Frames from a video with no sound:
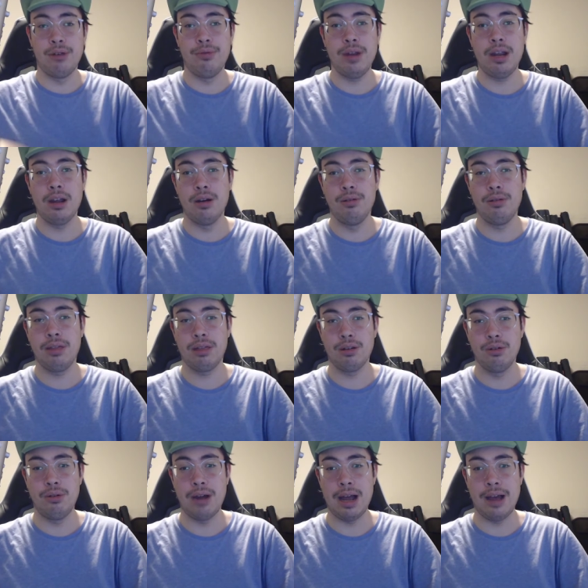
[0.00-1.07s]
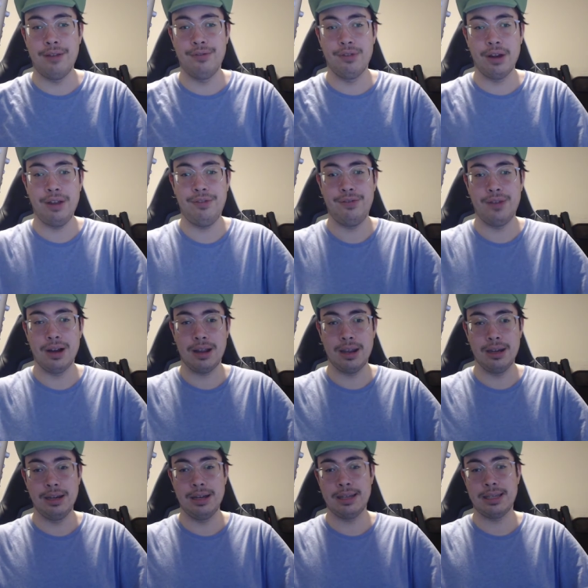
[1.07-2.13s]
we go through every
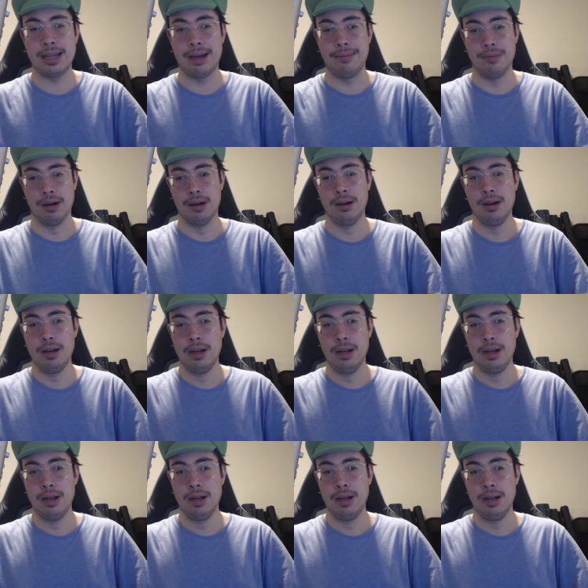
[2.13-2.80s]
fucking December."